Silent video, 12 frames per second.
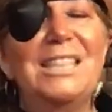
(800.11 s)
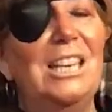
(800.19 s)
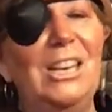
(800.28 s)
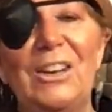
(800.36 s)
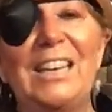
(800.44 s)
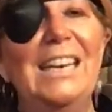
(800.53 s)

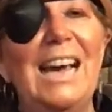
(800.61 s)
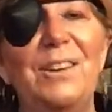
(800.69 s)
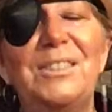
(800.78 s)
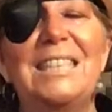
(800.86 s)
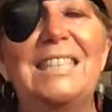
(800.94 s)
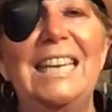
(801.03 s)
looking out
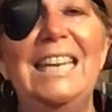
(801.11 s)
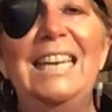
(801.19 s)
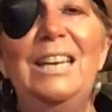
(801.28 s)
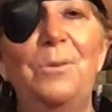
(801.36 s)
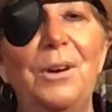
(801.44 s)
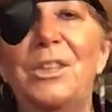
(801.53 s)
to
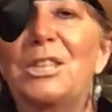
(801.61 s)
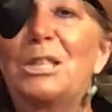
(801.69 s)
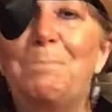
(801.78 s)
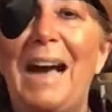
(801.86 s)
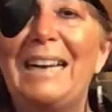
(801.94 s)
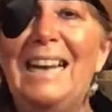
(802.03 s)
sea with a
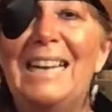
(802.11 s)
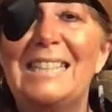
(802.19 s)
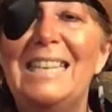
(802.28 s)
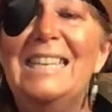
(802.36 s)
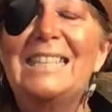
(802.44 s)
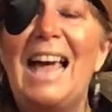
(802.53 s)
spyglass
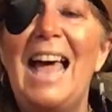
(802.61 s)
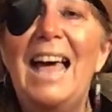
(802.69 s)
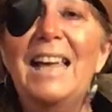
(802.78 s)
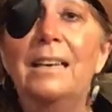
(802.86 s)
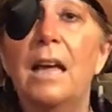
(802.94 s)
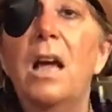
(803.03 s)
in his
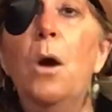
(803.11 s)
hand.